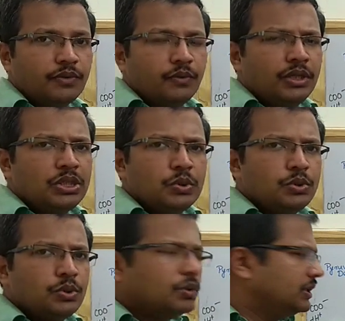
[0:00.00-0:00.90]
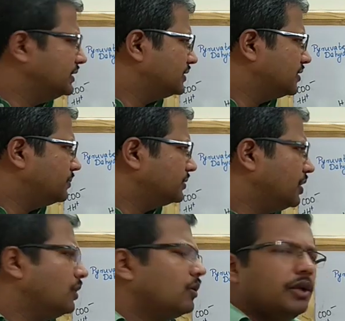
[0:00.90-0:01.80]
Why 2? 2 I just
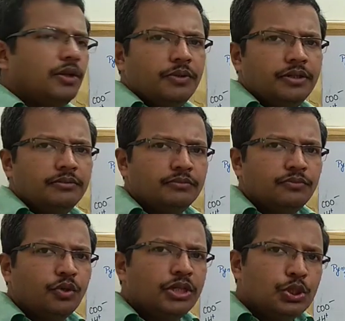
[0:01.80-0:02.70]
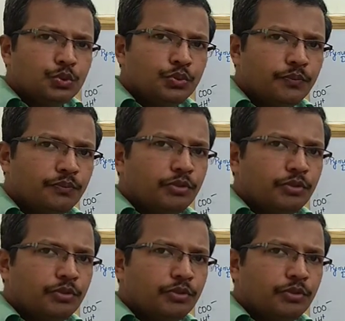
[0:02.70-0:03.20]
represented only 1. Why 2?